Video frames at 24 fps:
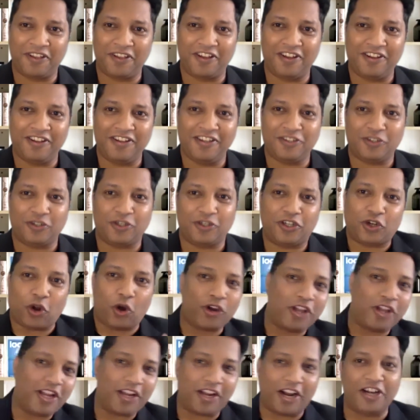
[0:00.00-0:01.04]
So the
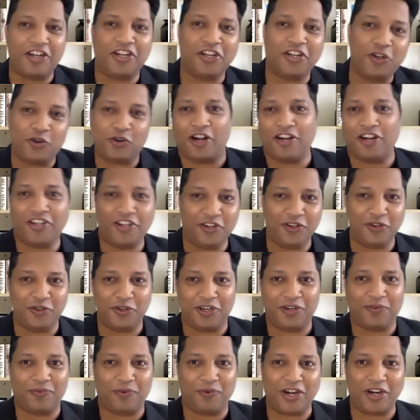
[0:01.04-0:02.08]
talking continued.
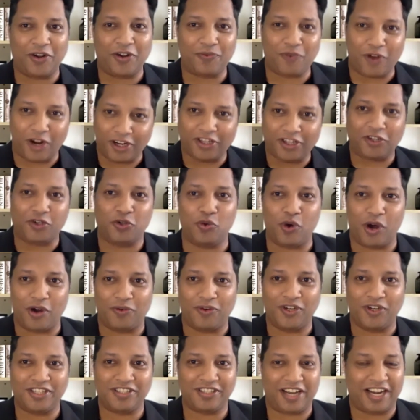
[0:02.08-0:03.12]
It went on for another 2
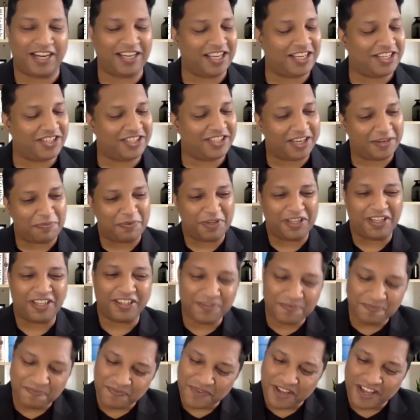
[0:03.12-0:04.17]
hours. And then she said, Mihir,
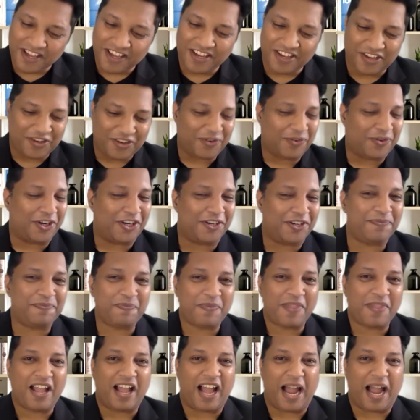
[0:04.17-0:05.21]
you know what?
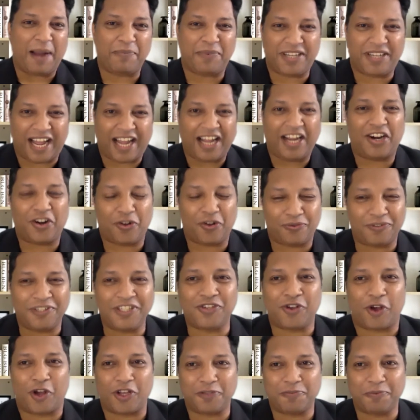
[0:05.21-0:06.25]
I'm tired of these
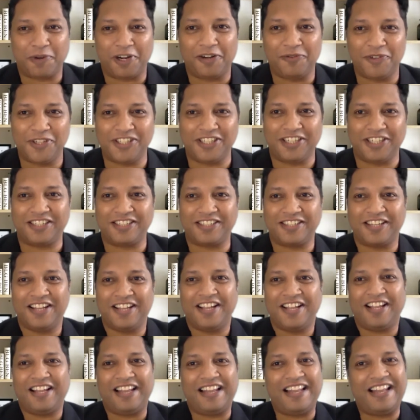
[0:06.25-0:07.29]
hospital visits.
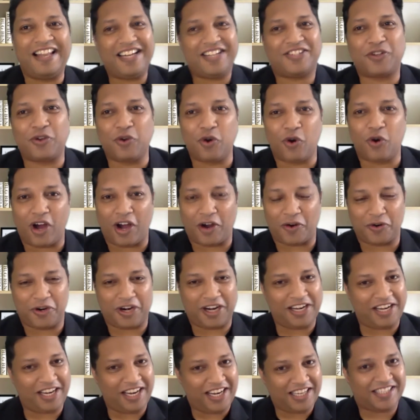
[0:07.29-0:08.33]
Let's go out and
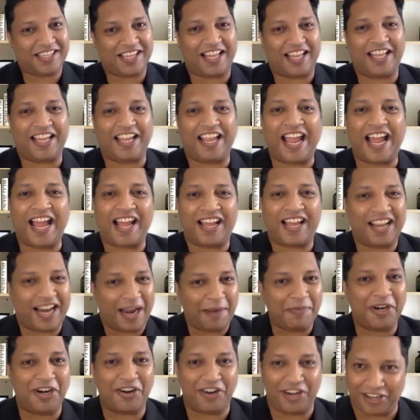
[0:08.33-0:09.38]
let's grab
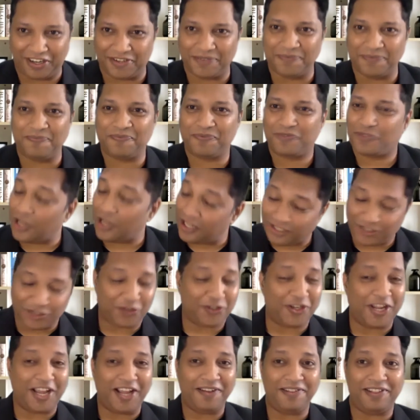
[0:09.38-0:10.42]
a drink. So I said,
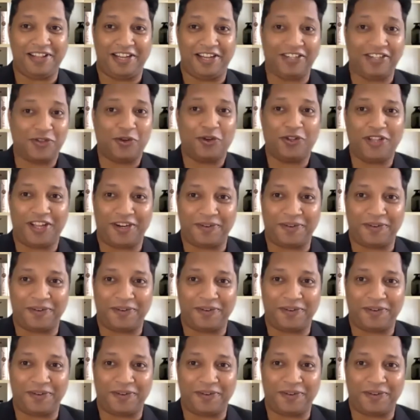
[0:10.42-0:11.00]
okay, let's go there.